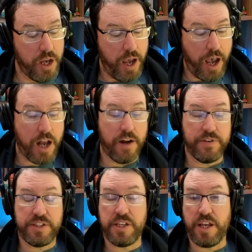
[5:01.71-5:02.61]
And
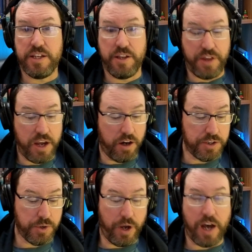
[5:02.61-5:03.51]
obviously they
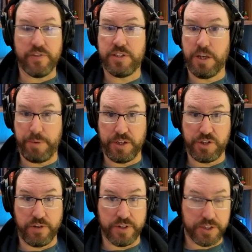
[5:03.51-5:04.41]
also have a tipping
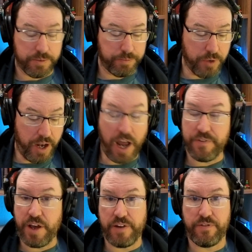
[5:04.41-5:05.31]
service that have
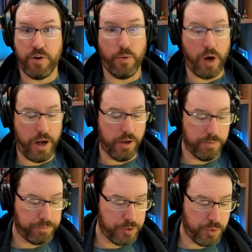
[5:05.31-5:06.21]
had for a while.
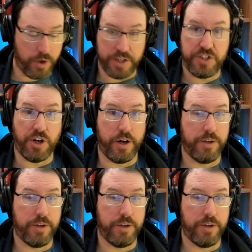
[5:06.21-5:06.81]
It's where they started.